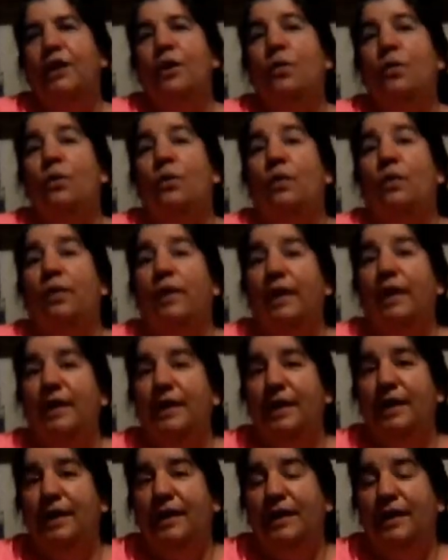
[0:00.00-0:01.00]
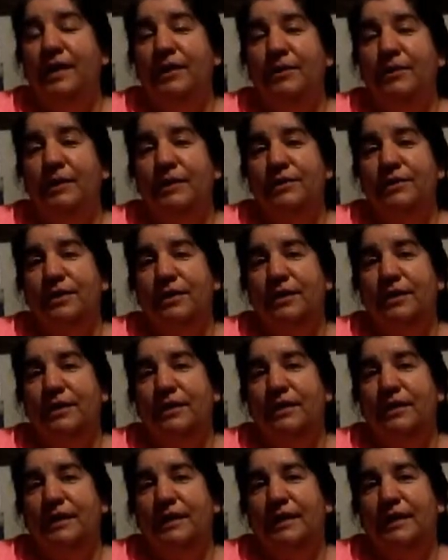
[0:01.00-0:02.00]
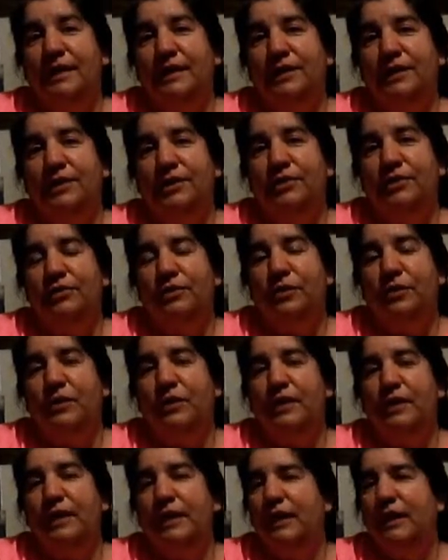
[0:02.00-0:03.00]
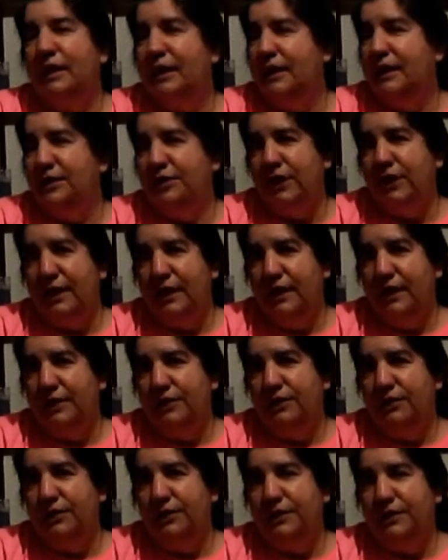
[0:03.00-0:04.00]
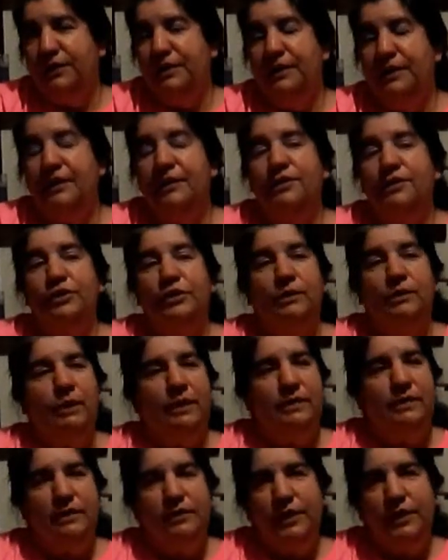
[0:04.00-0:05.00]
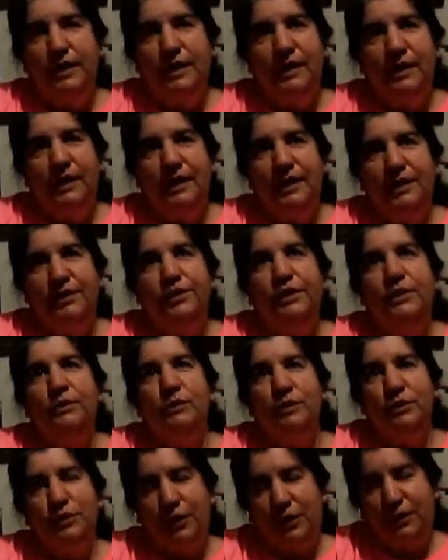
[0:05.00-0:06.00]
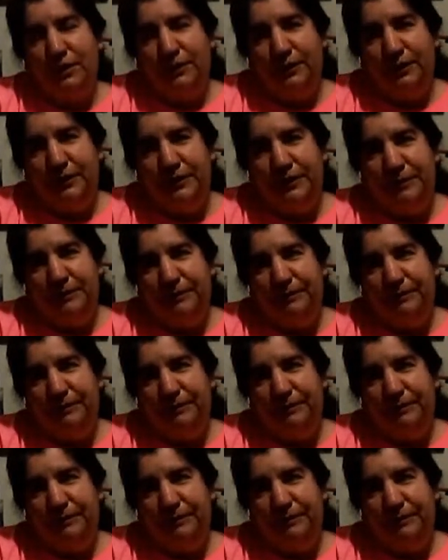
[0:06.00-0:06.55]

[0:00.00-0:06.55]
Well, then we started looking into the story and then it changed. She wasn't Cherokee, she was Choctaw.